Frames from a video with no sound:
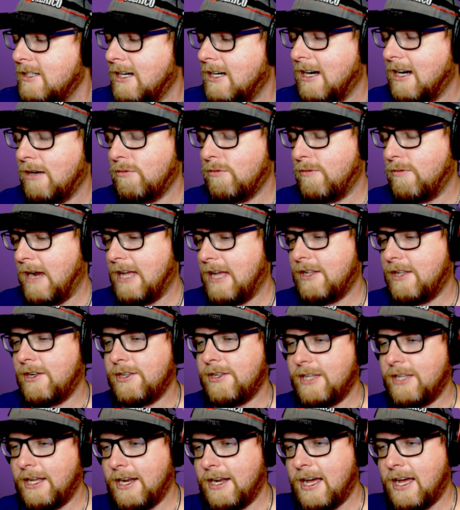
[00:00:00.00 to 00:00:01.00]
Uh, rather
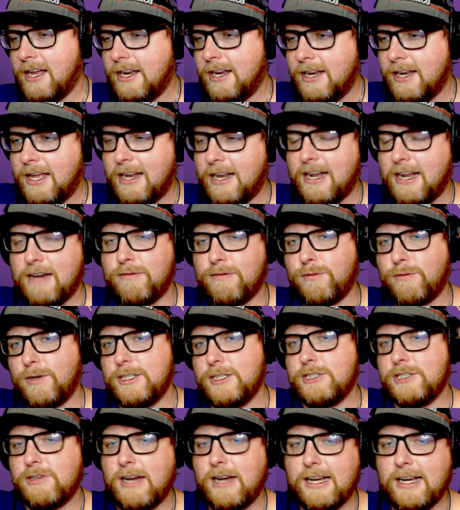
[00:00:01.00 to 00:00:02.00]
than on an
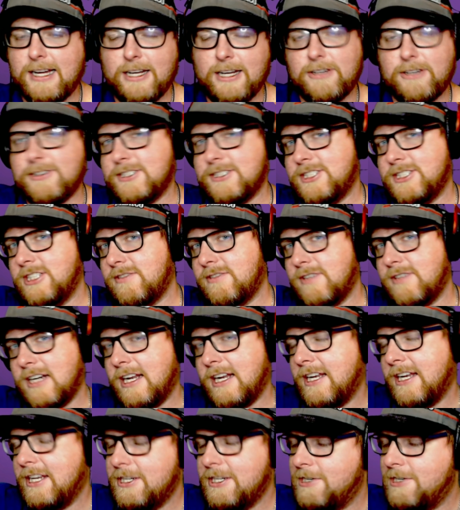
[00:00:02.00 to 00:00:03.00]
F1 track. I know it's different
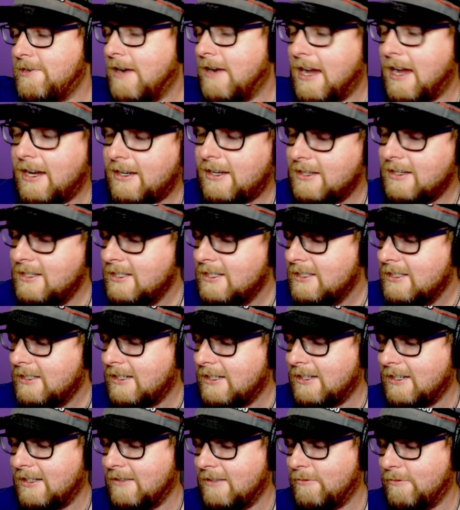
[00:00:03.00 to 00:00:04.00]
on each track.
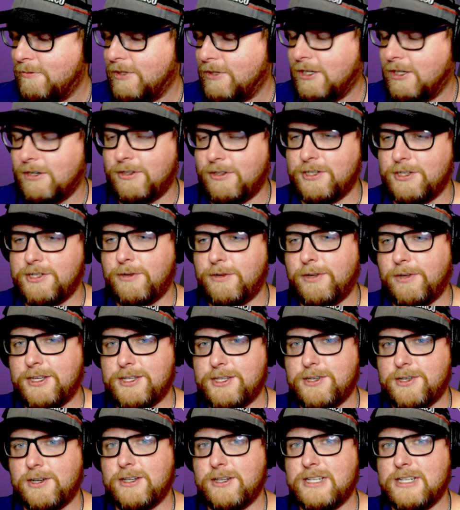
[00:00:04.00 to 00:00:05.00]
Uh, you know, there's only
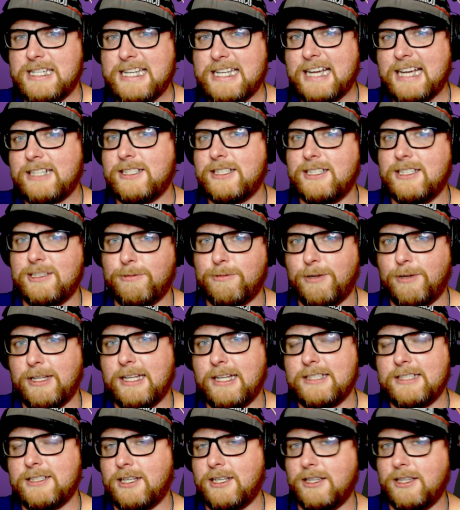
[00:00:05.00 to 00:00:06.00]
certain sections where
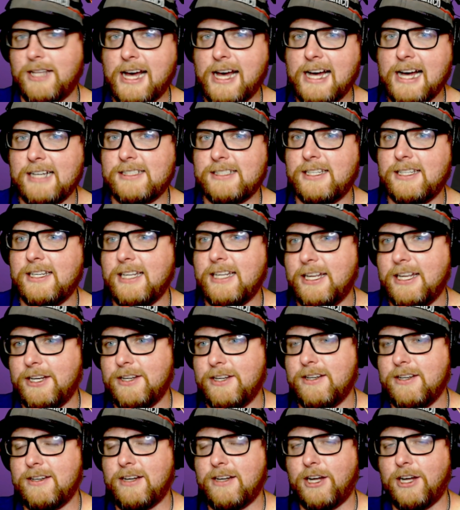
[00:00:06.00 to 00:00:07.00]
that's unlocked, and
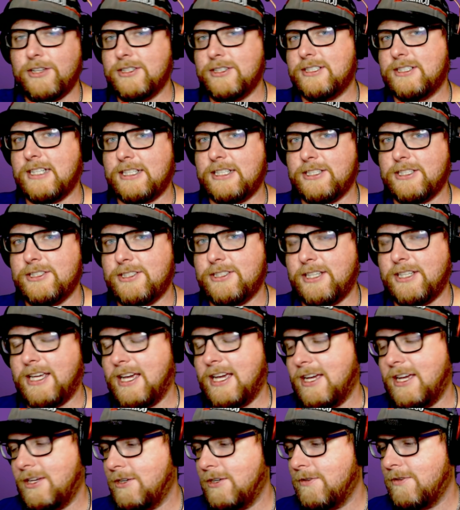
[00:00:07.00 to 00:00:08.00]
then other sections you
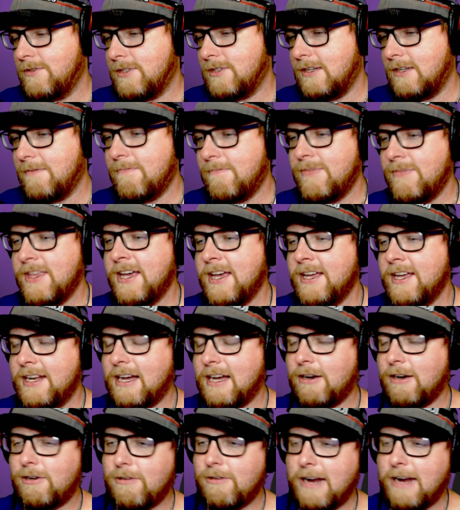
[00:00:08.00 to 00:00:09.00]
can't use it.
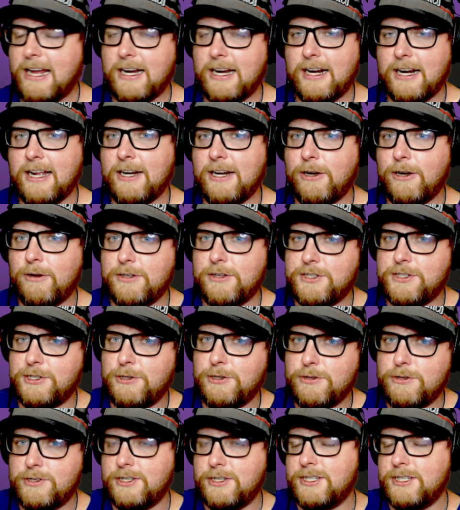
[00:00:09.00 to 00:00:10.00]
Now, granted, I know it's
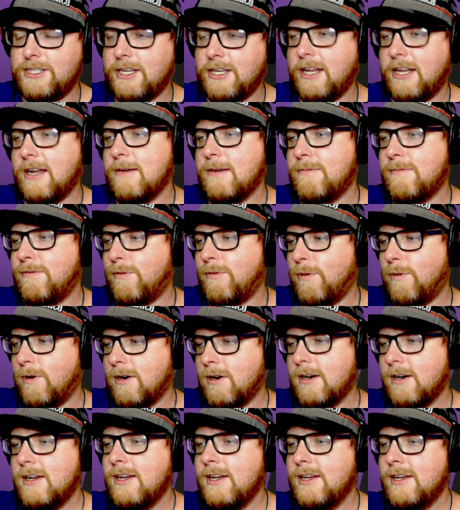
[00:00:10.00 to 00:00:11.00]
usually set up
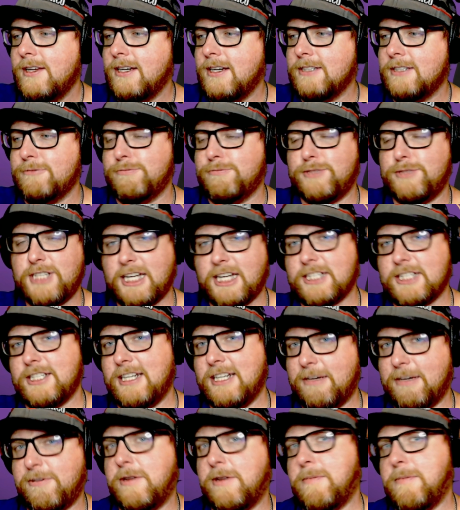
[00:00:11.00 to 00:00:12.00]
for a section
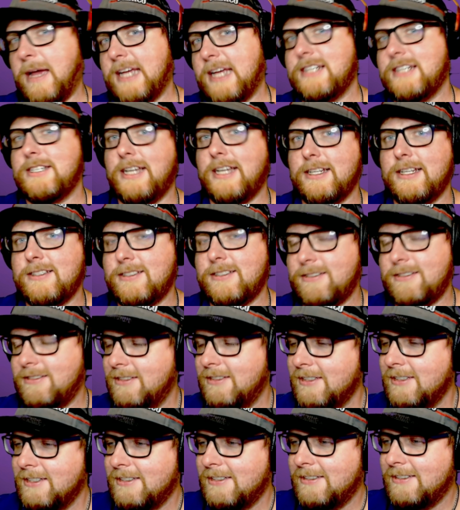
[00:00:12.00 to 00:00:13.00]
that would make sense,
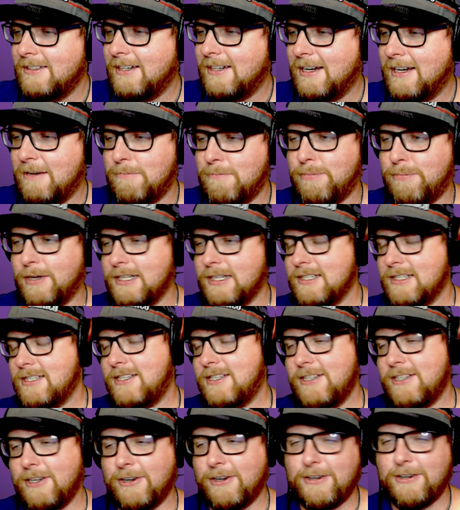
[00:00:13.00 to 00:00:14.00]
uh, but
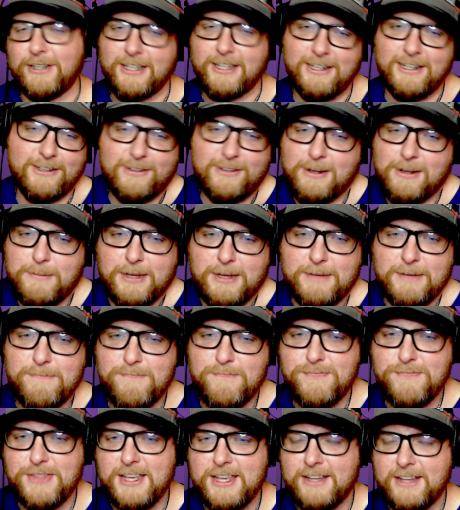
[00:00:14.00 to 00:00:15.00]
still, you know, I mean,
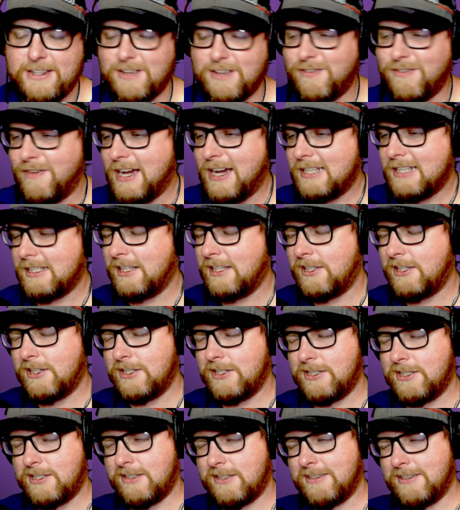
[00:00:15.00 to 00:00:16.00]
the fact that
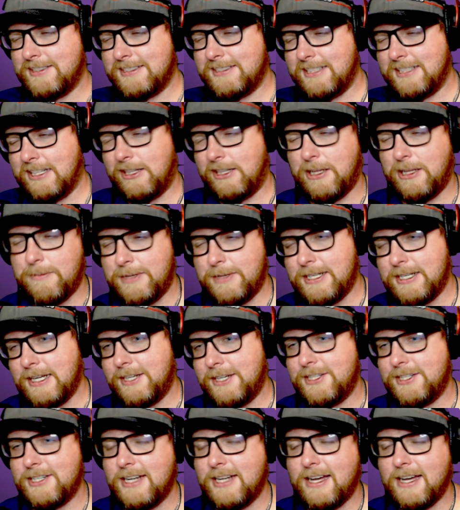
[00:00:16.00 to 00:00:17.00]
there's a
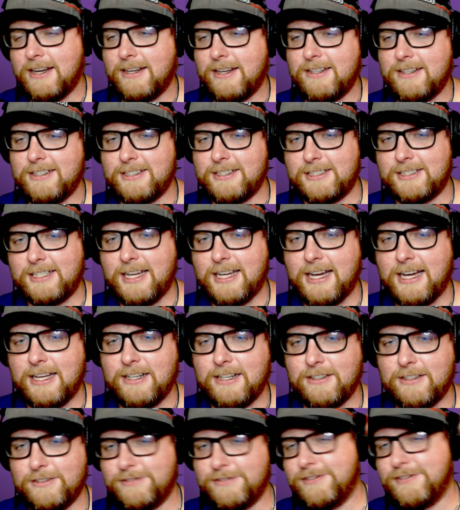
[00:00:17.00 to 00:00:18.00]
limitation on it is
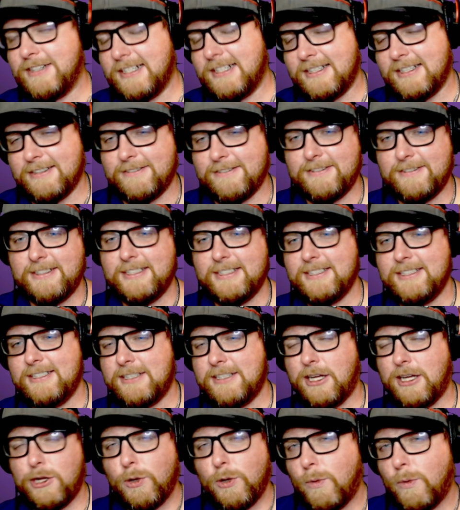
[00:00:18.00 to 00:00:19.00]
kind of uh,
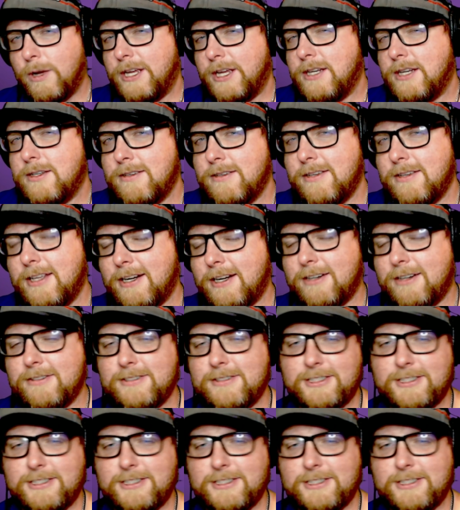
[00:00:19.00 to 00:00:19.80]
annoying, you know?